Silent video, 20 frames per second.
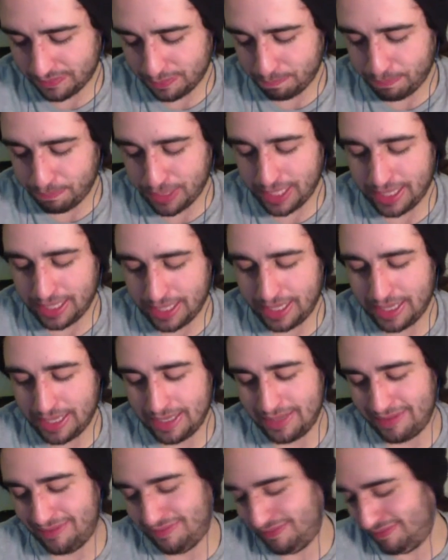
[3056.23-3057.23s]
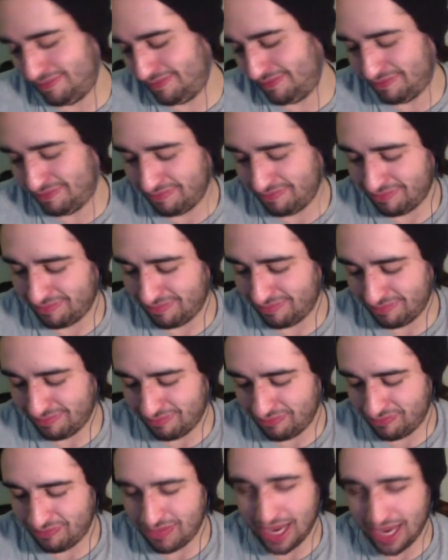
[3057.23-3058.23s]
but
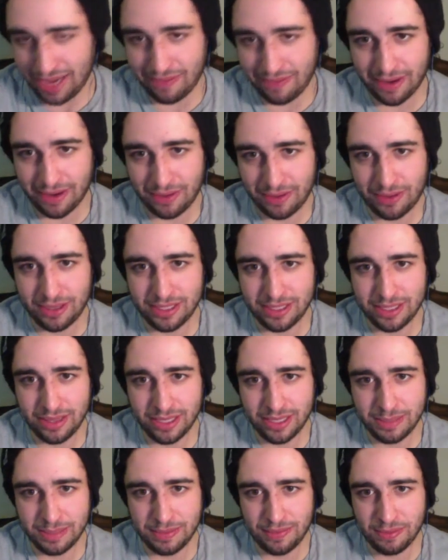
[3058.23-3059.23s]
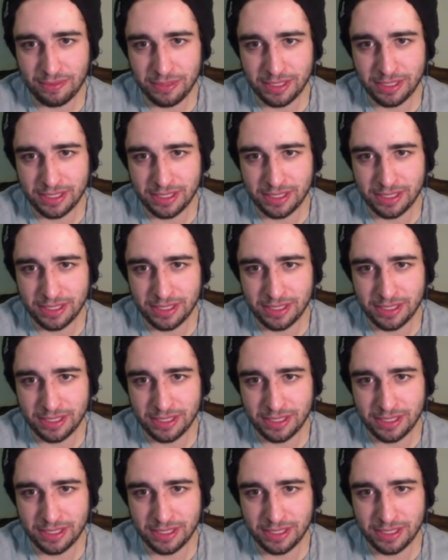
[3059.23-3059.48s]
any final thoughts on this performance?